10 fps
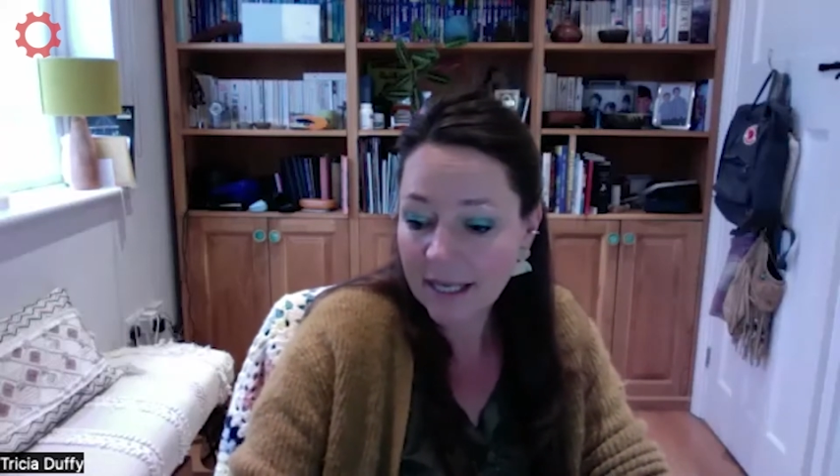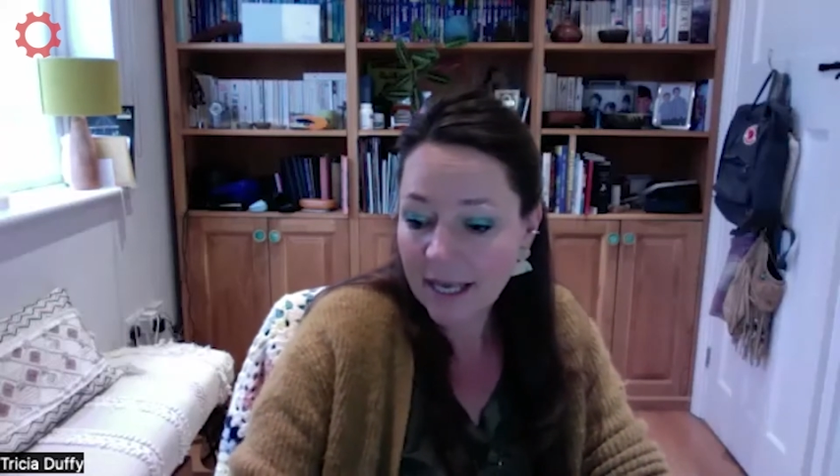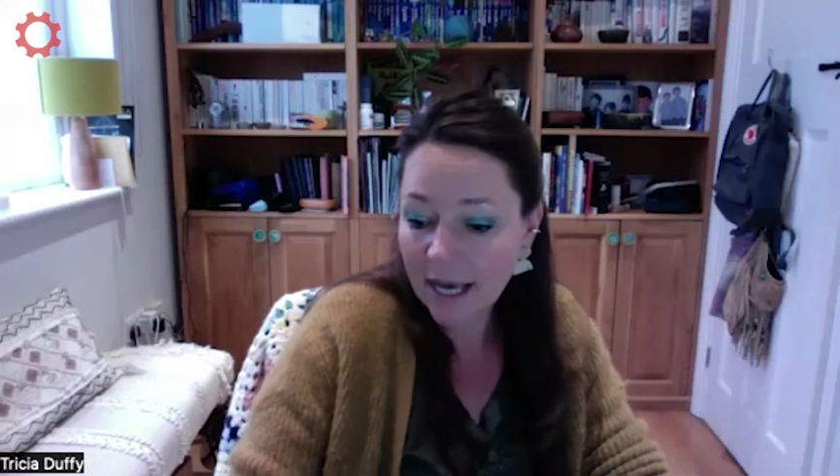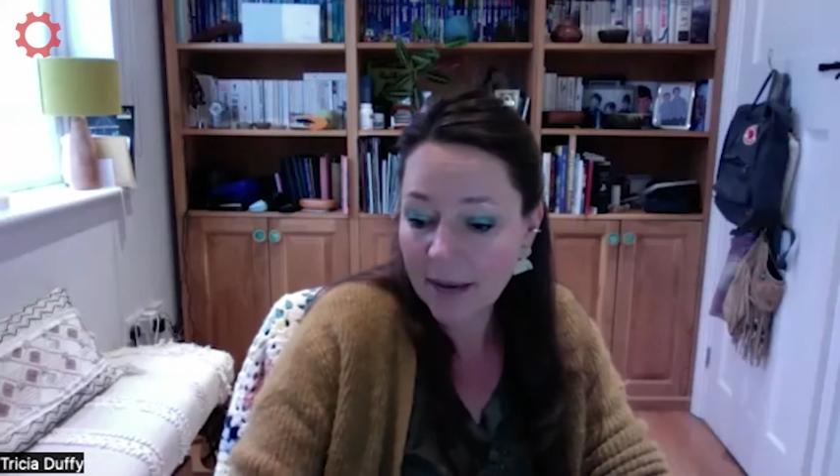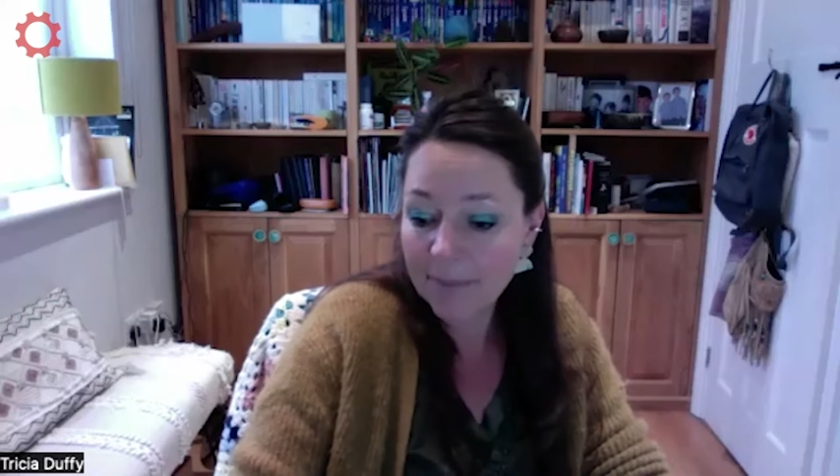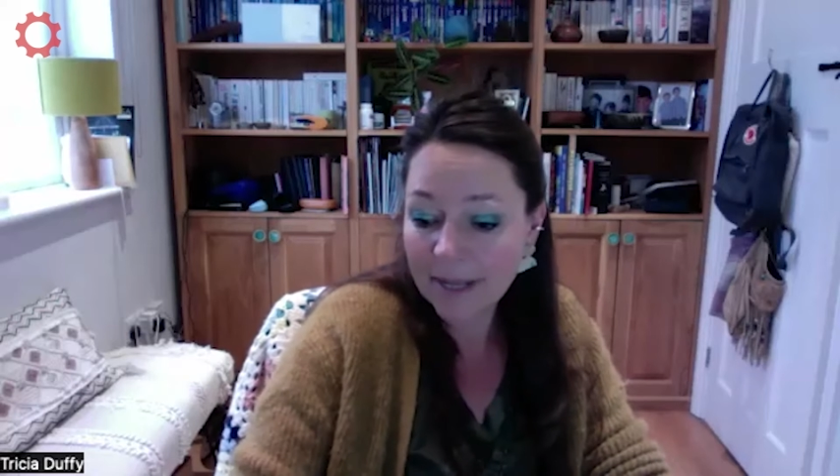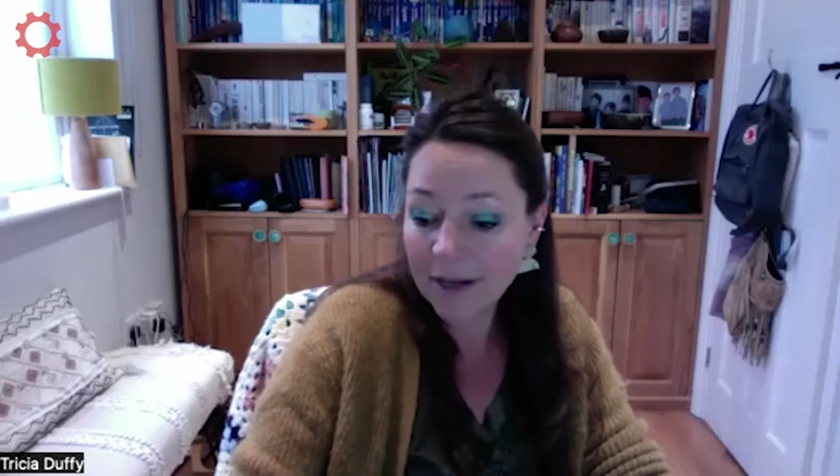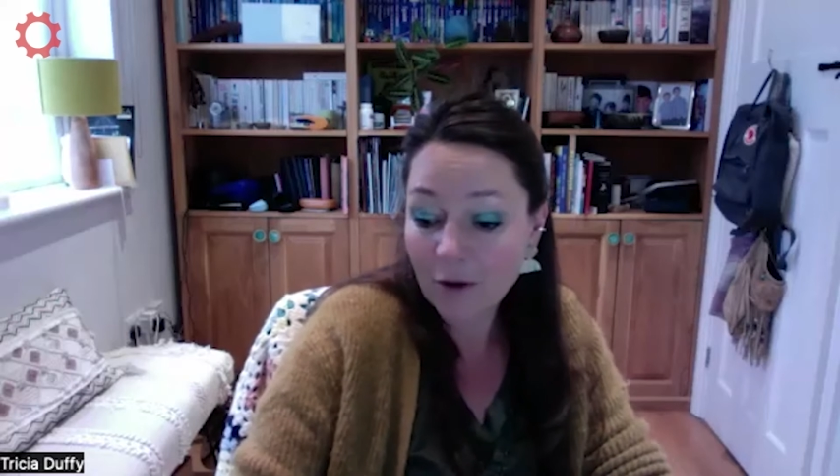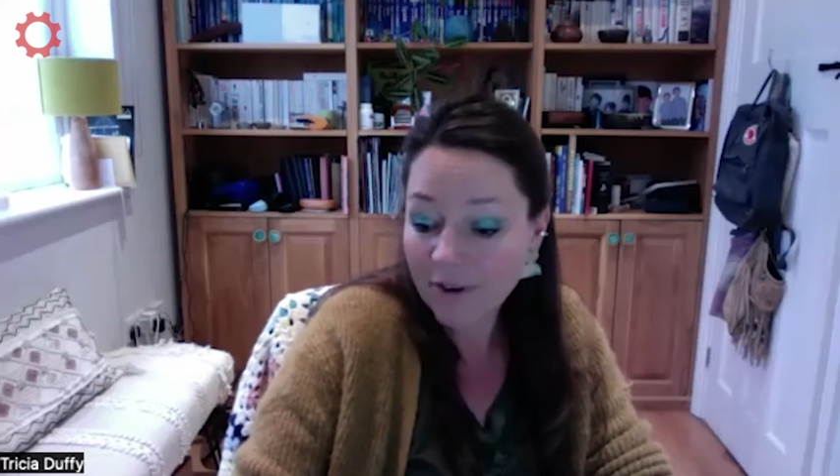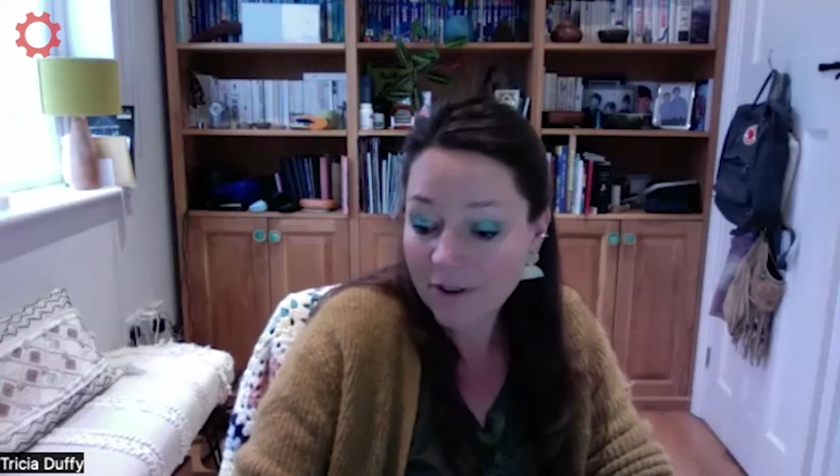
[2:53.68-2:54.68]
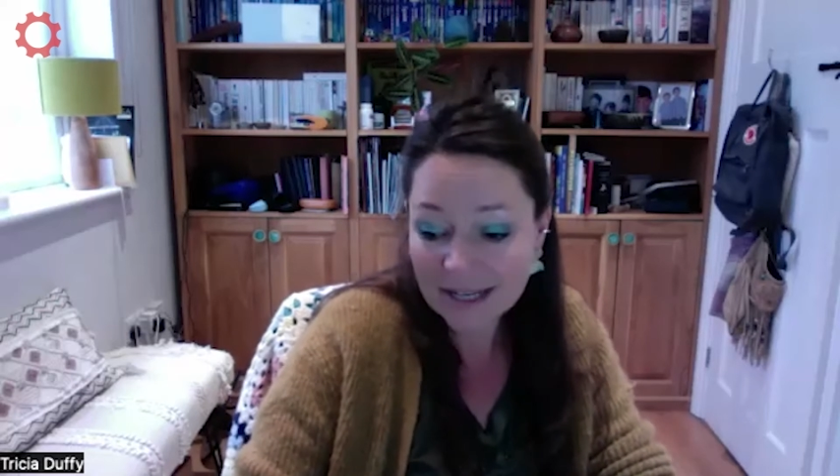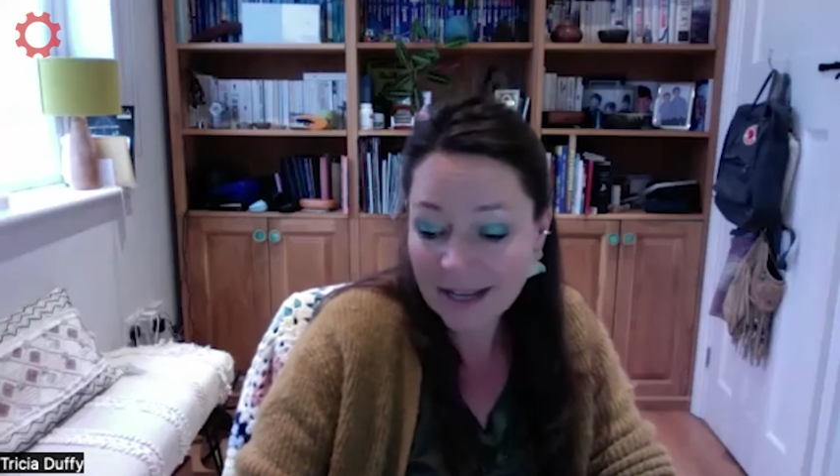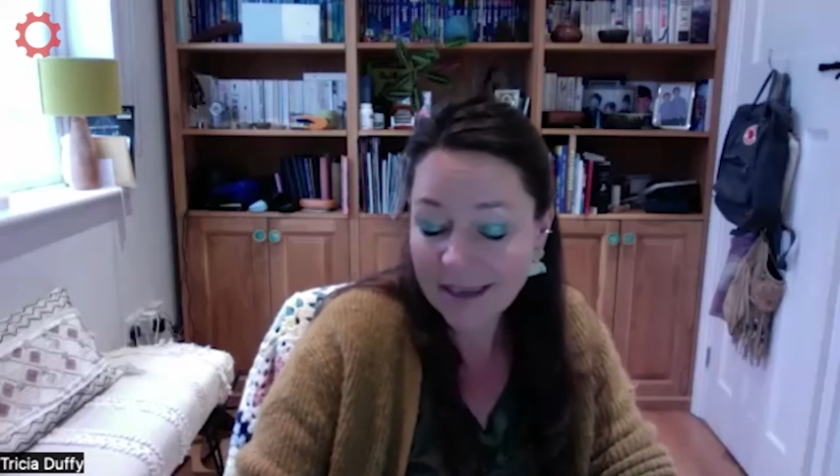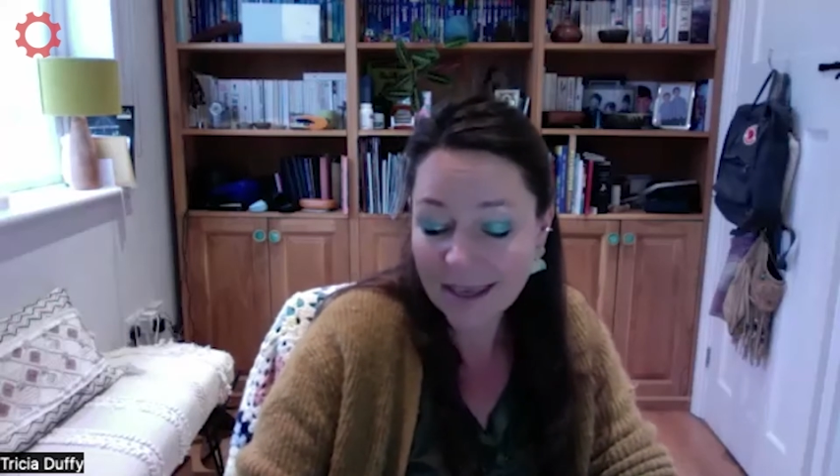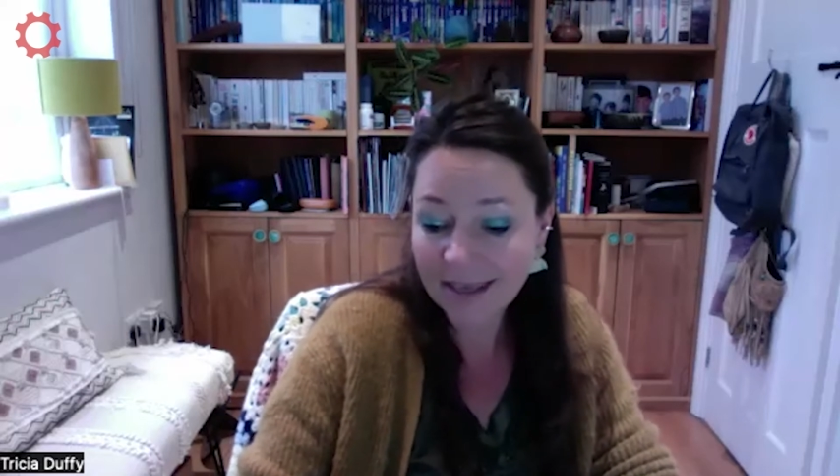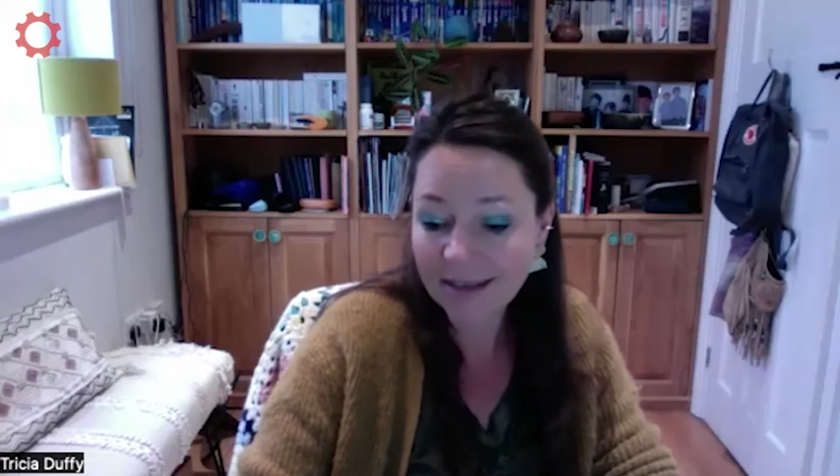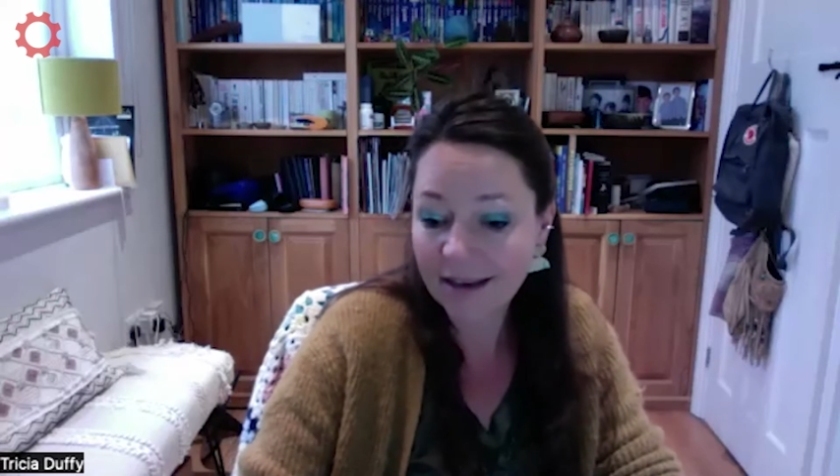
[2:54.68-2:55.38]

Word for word: Uh, but I got very lucky,